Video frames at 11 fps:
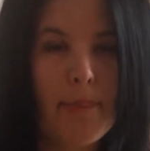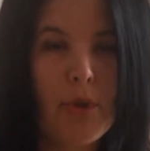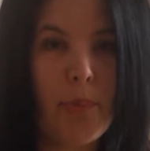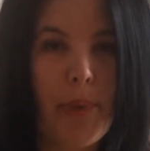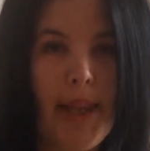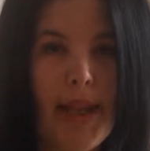
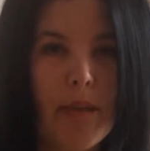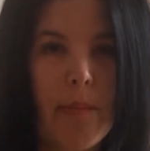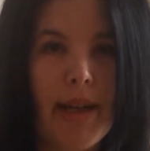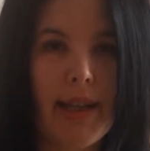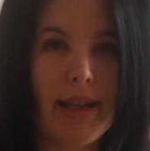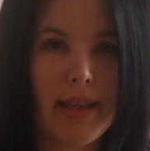to plan
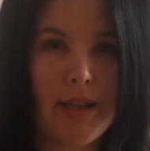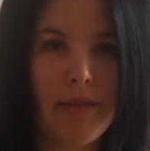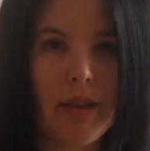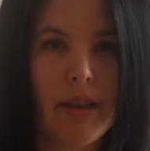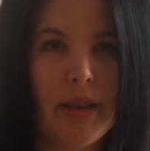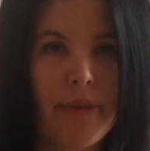my
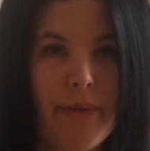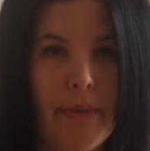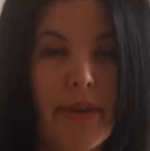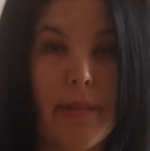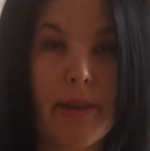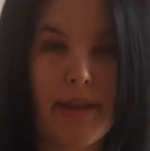activities for
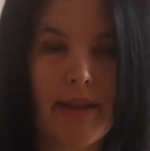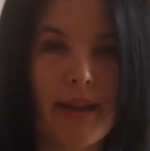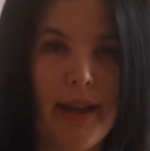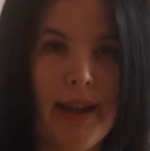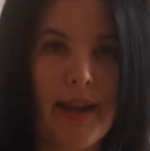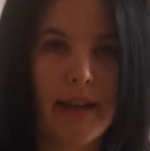the months
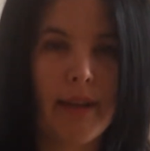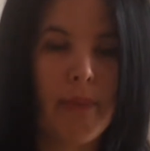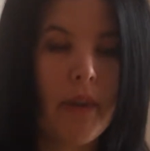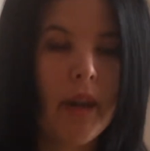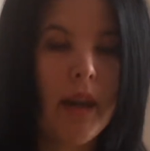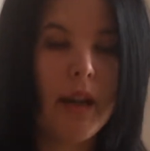ahead.
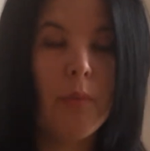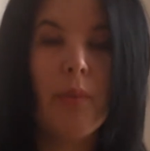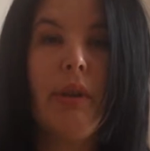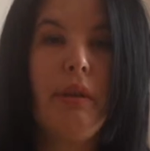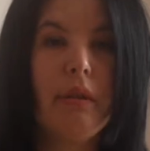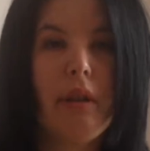And
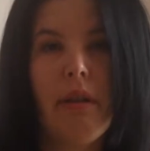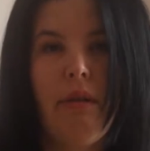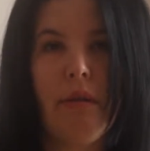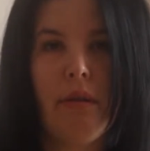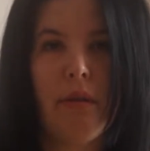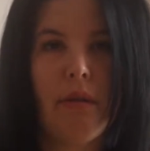what you can
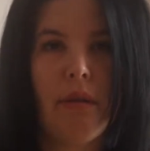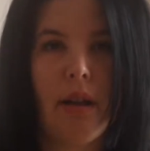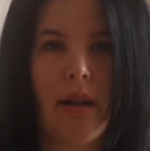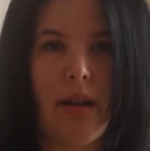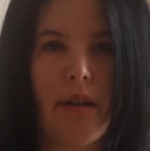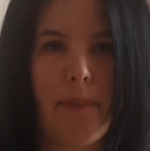do
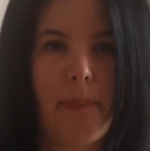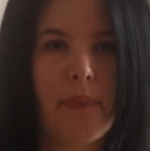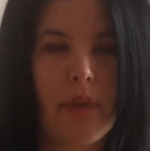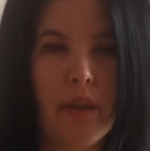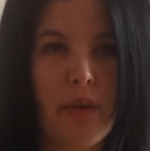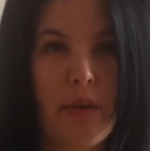
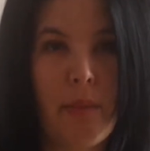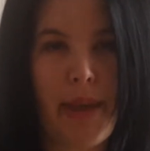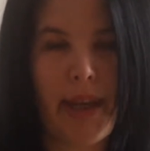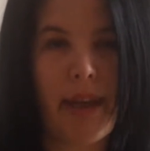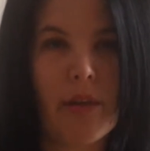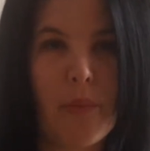to
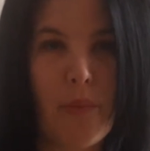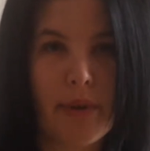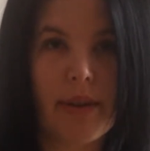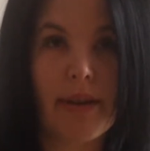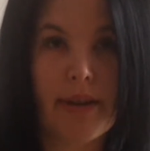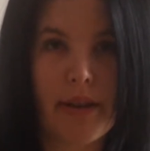make it more
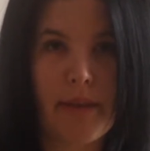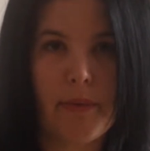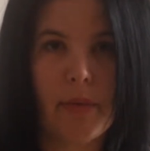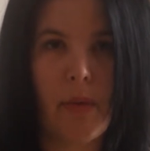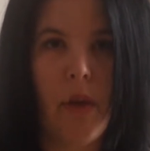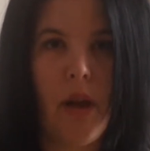
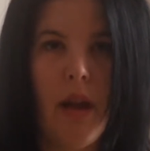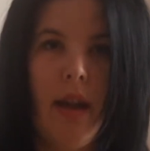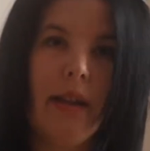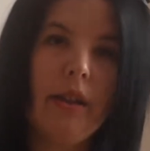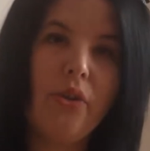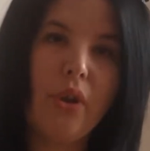successful
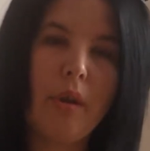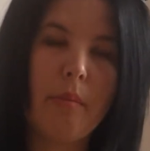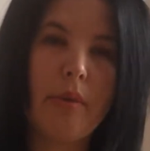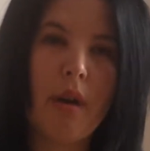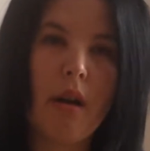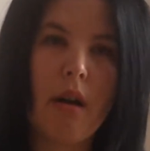in
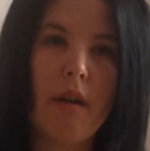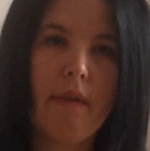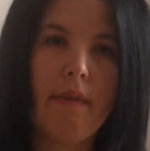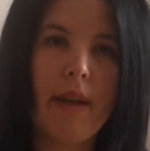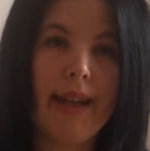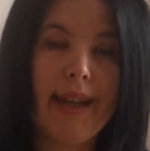terms of
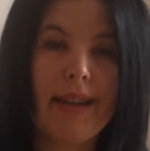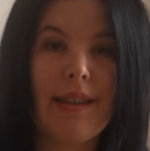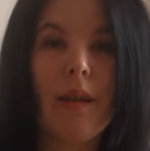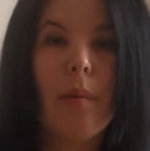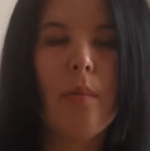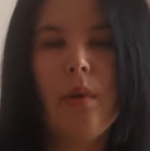
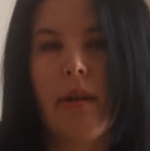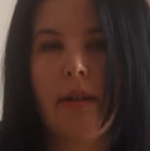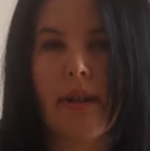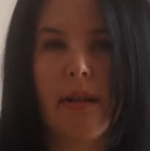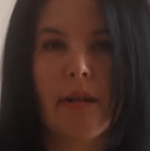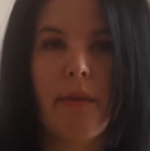getting more
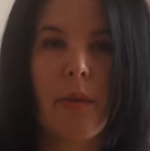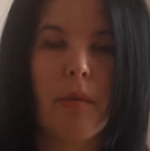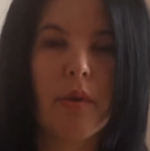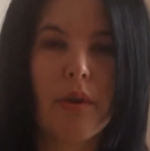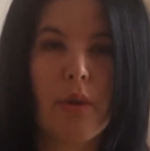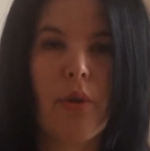results from
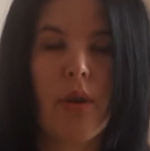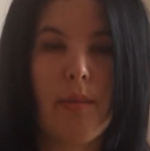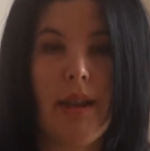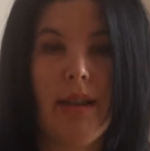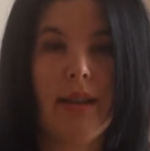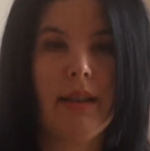your social
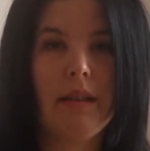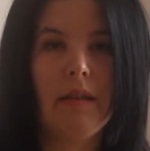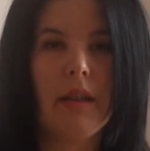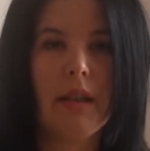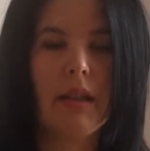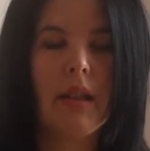media
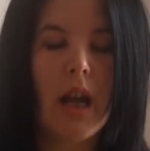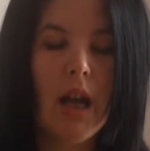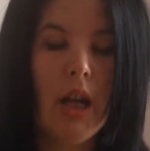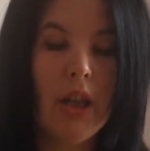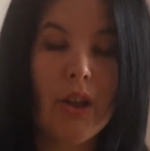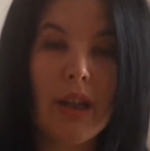activities.
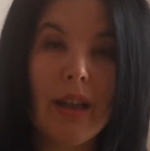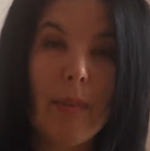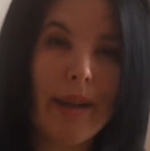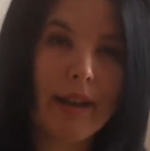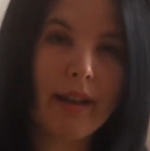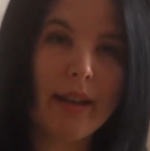Looking
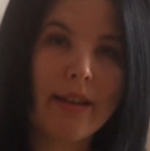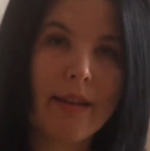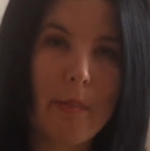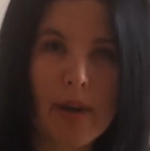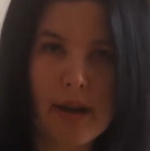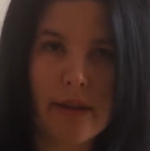back at the
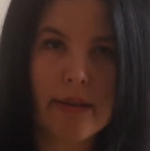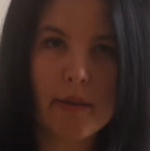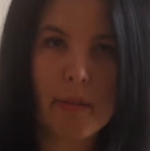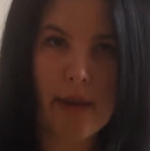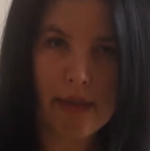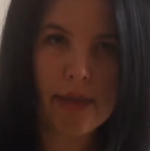past
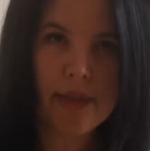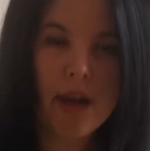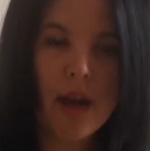month,